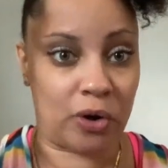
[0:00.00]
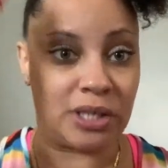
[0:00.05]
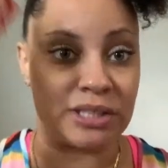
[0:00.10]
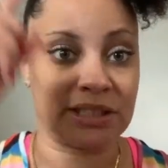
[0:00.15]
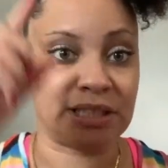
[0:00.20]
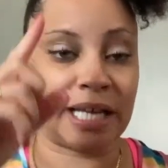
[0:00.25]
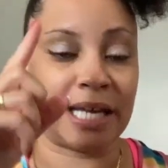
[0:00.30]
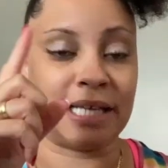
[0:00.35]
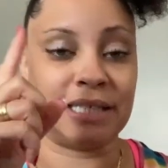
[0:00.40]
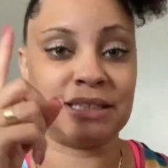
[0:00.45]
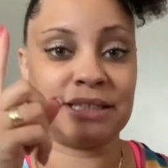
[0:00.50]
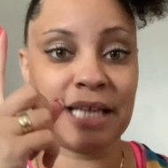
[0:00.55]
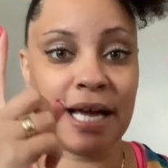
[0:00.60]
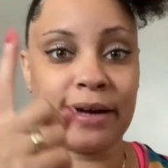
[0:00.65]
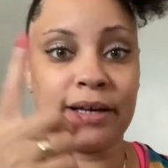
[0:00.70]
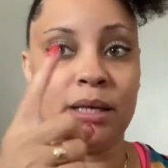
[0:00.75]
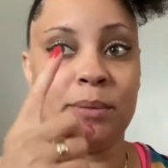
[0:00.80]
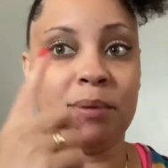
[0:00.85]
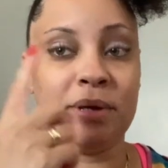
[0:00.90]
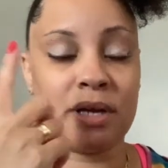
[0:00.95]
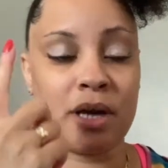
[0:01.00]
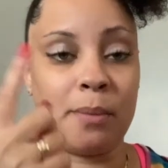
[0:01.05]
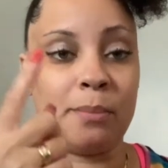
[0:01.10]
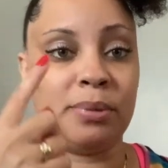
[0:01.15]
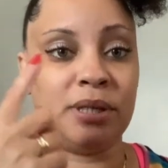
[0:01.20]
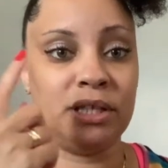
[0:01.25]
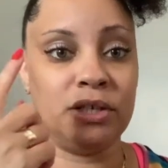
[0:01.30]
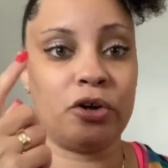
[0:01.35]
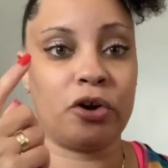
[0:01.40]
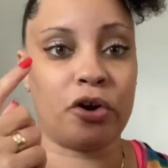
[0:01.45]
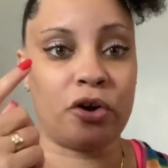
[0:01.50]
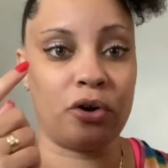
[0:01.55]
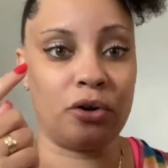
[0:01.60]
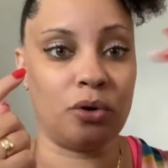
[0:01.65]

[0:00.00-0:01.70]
It's like, it's not going to be a complete curl